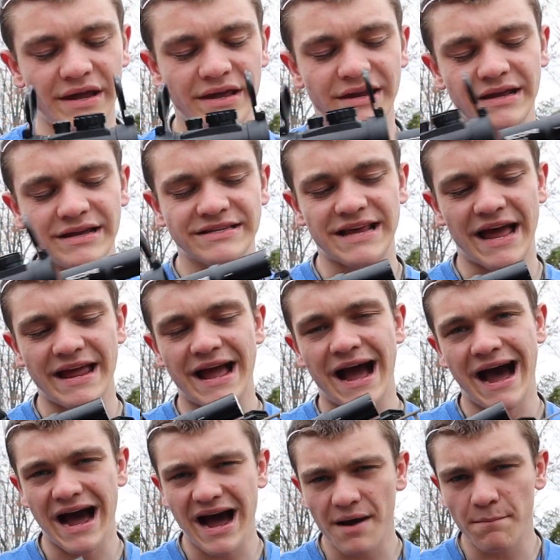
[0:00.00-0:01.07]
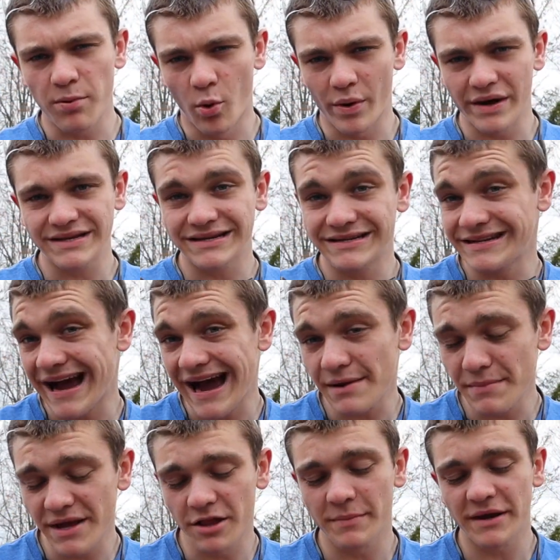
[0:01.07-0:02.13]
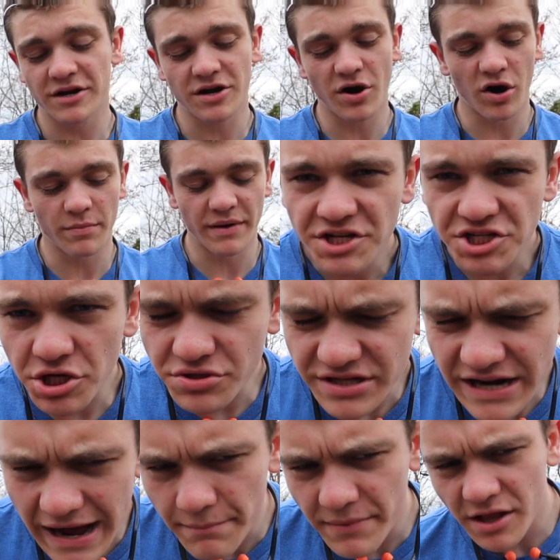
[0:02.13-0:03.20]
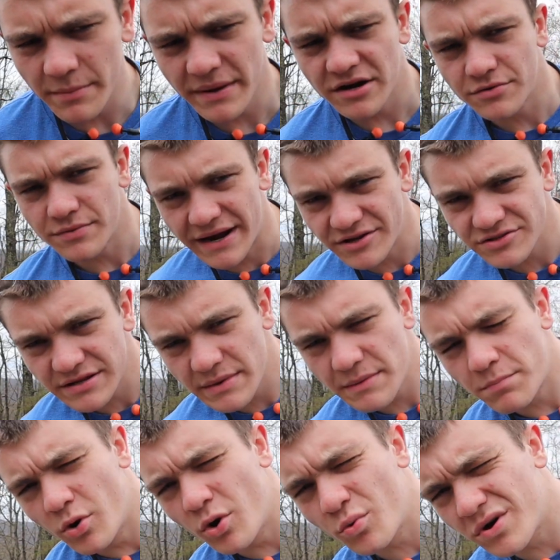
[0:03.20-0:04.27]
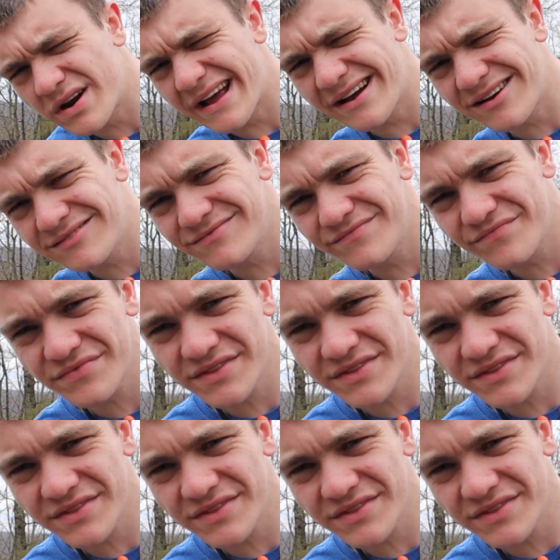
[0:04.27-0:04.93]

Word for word: It is a high point 9mm carbon. Shoots 9mm rounds. Let me pull one out.